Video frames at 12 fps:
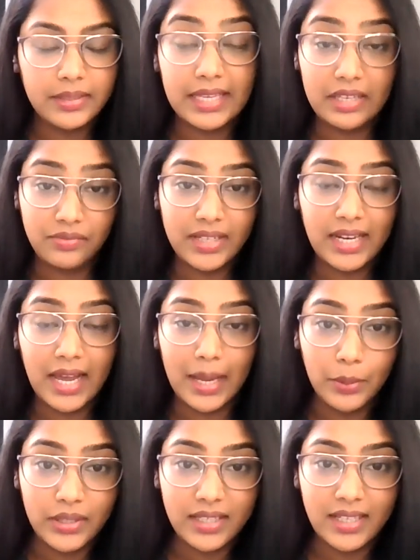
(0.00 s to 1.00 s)
given a
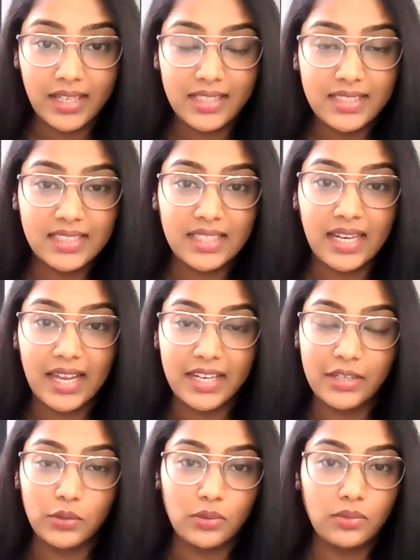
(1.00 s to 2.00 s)
hypothetical
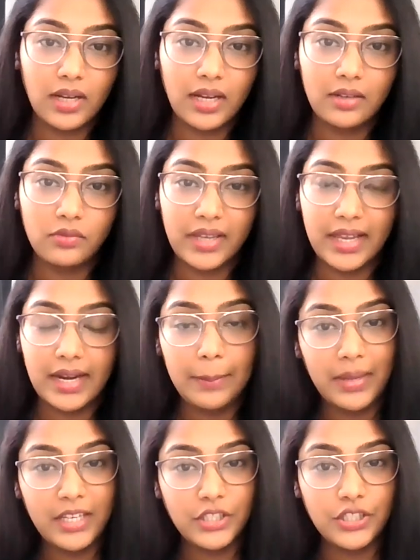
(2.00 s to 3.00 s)
scenario where a
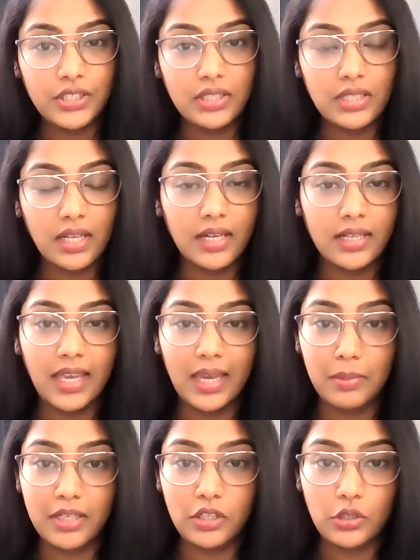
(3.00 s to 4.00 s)
patient
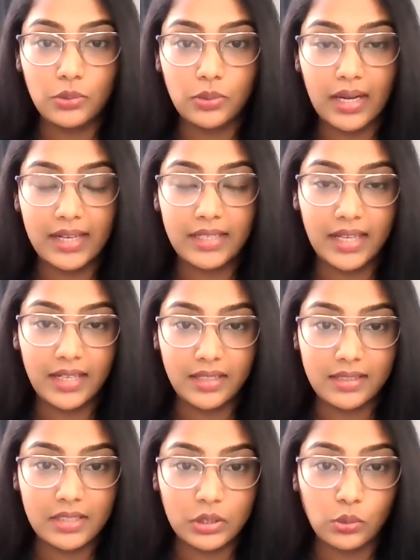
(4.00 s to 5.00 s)
came into a
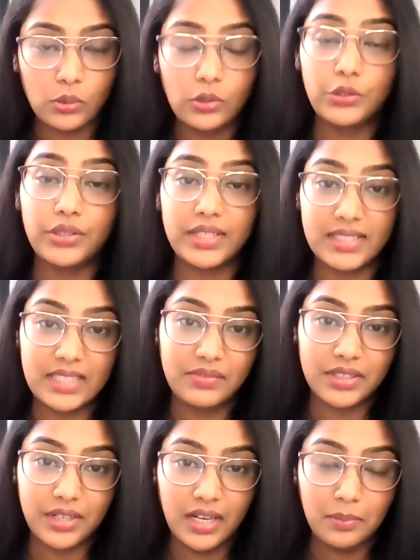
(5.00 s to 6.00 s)
dental school to receive
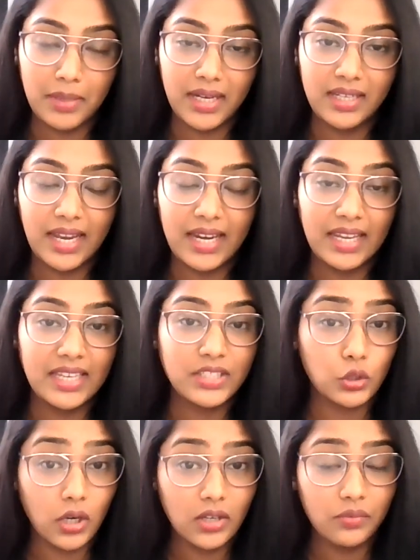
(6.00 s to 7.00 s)
a treatment and
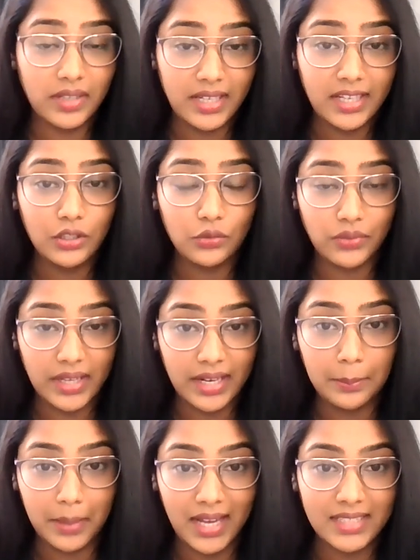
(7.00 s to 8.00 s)
he's not willing to wear
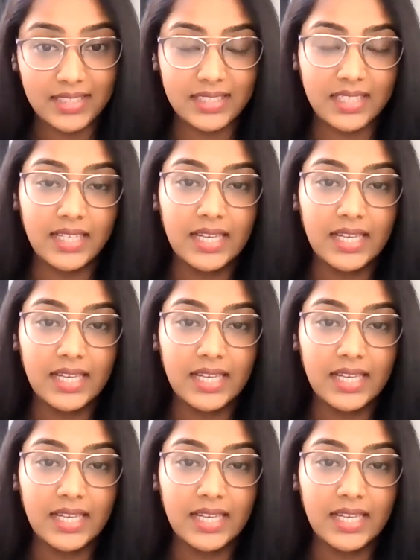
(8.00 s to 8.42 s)
a mask.